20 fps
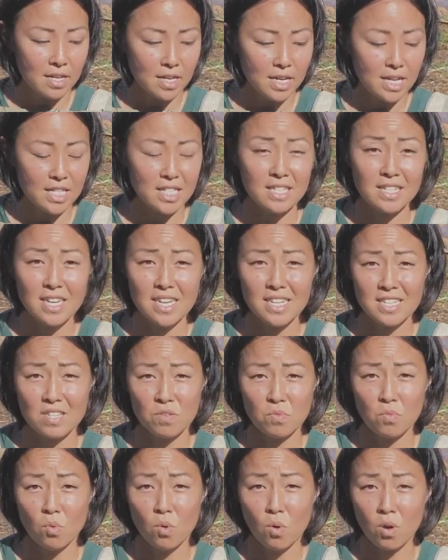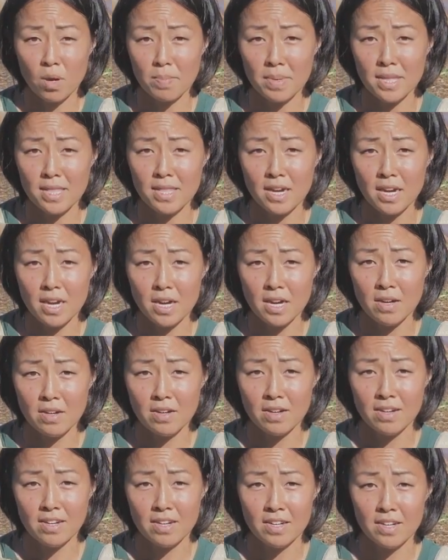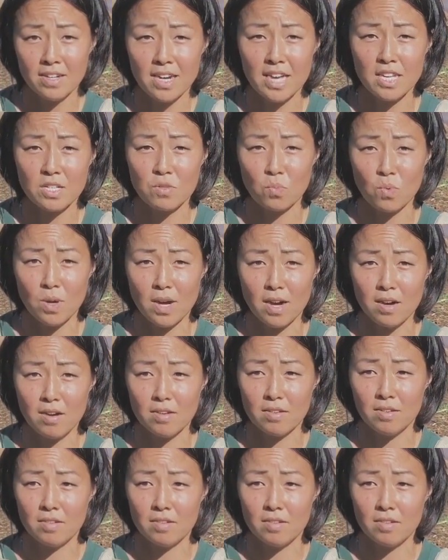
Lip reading: it's nice and warm in there as well.